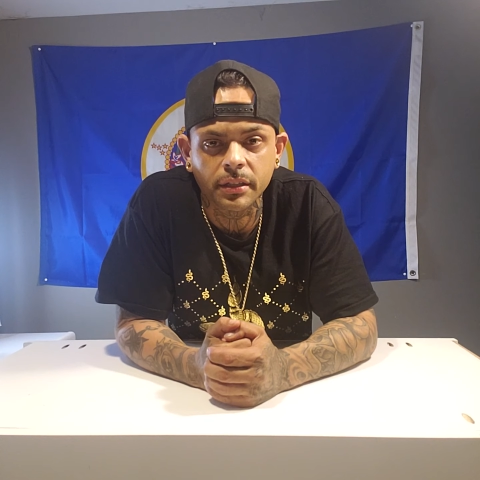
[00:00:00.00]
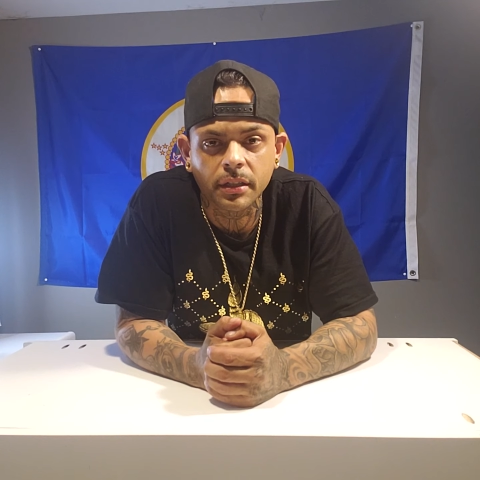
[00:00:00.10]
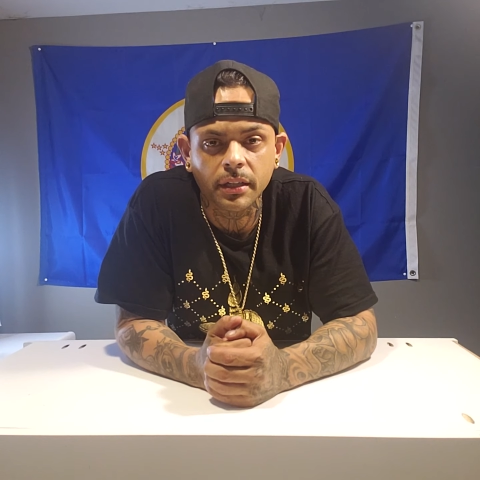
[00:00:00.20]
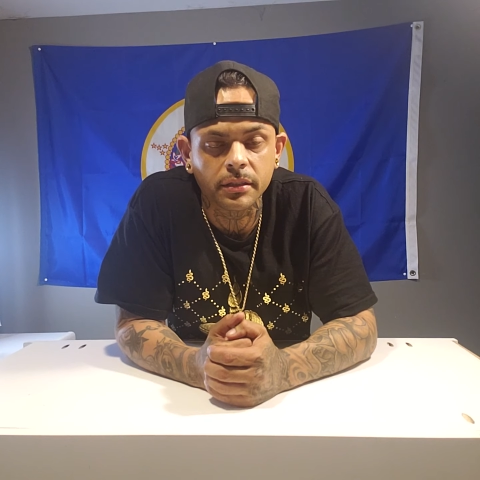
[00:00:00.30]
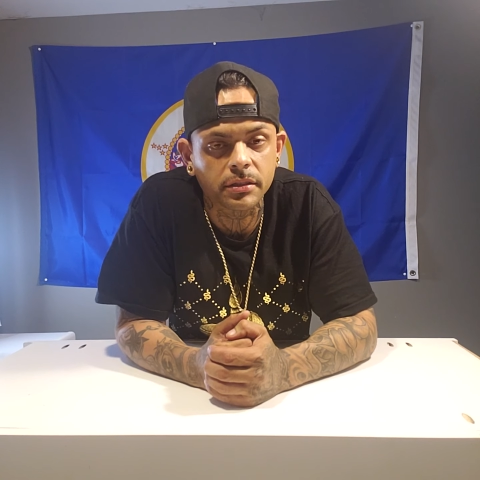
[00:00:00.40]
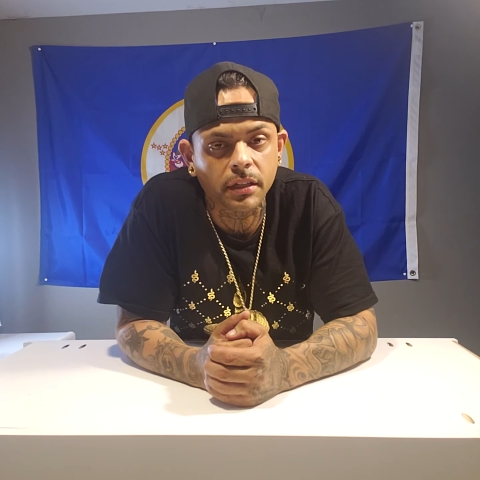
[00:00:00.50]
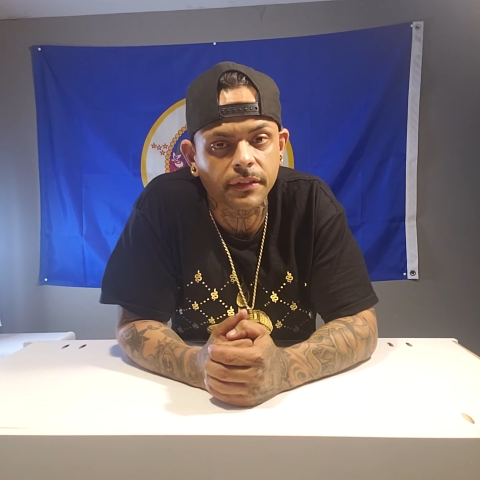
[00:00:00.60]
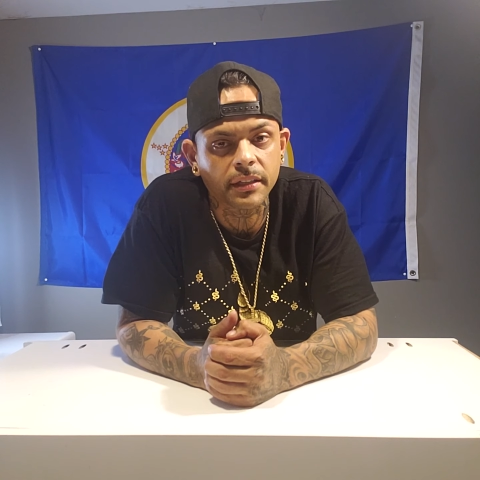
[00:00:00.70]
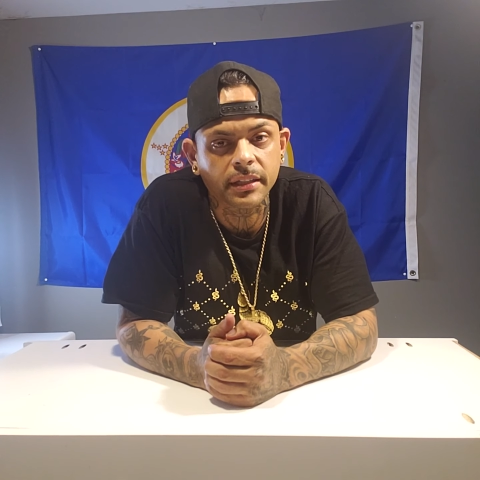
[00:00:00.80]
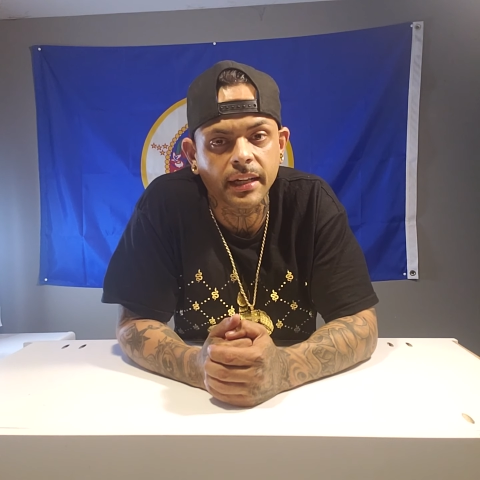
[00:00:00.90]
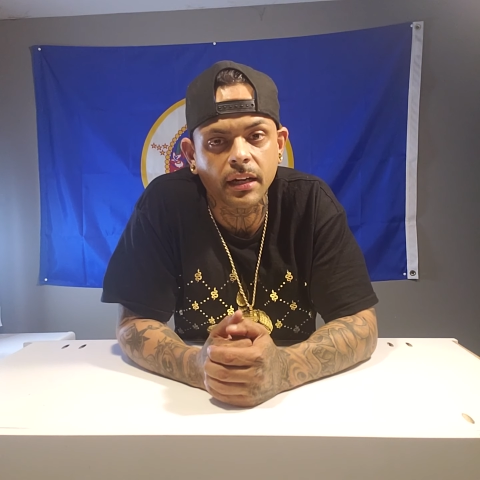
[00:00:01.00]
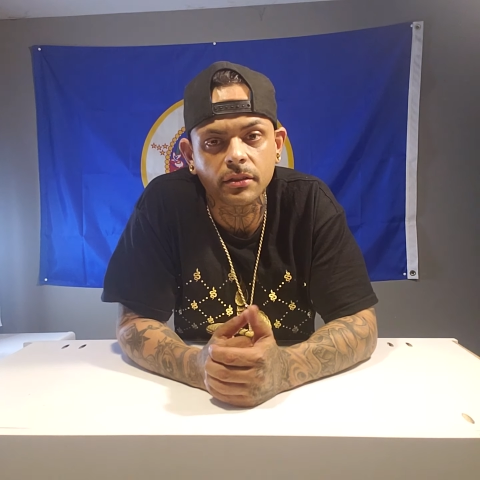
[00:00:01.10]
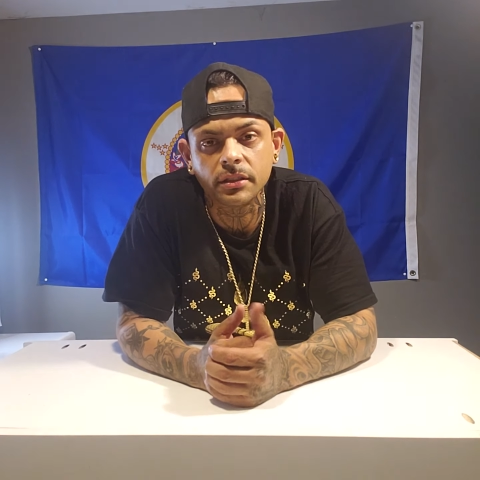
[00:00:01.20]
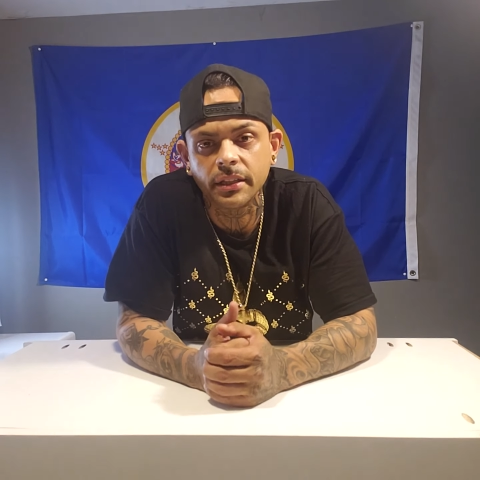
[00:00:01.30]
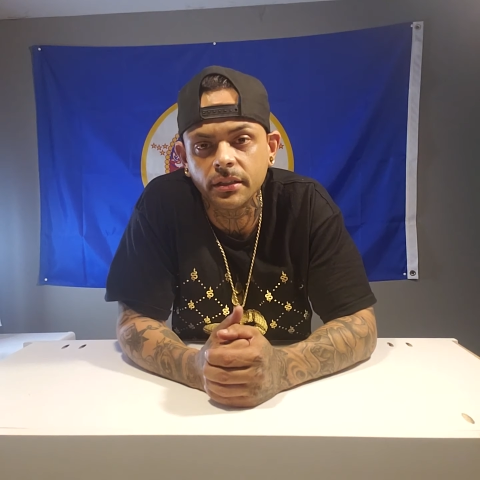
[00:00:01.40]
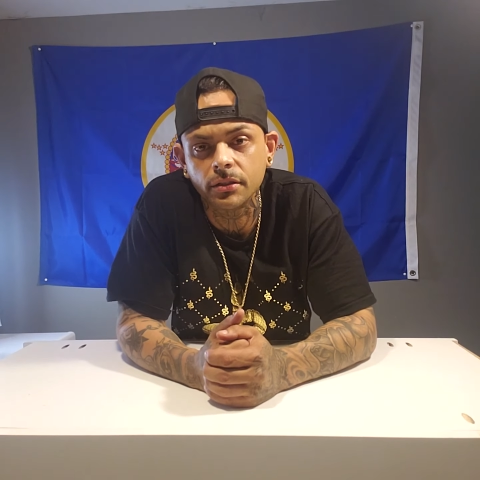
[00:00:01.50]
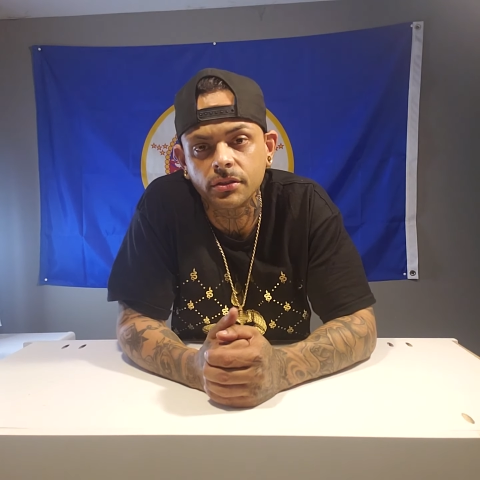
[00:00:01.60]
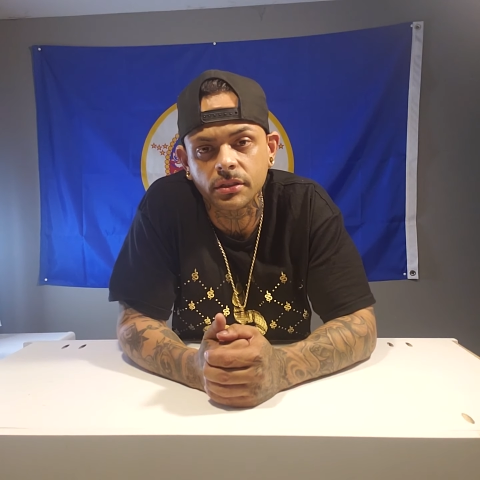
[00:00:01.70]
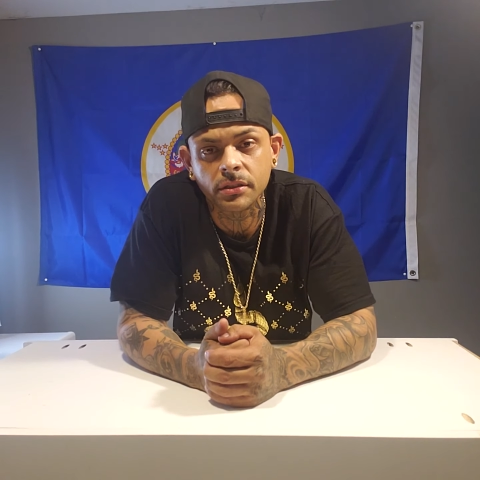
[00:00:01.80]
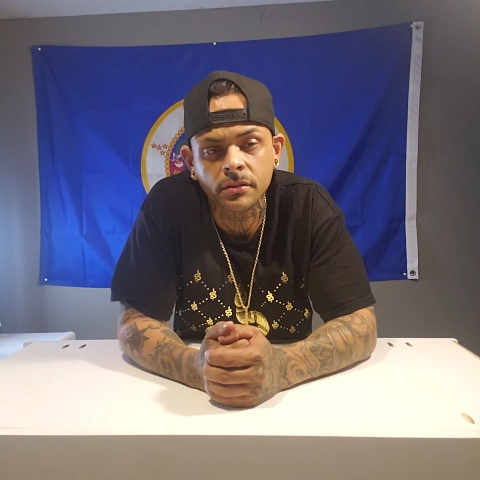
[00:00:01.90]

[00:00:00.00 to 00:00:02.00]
and stuff like that out in the hills.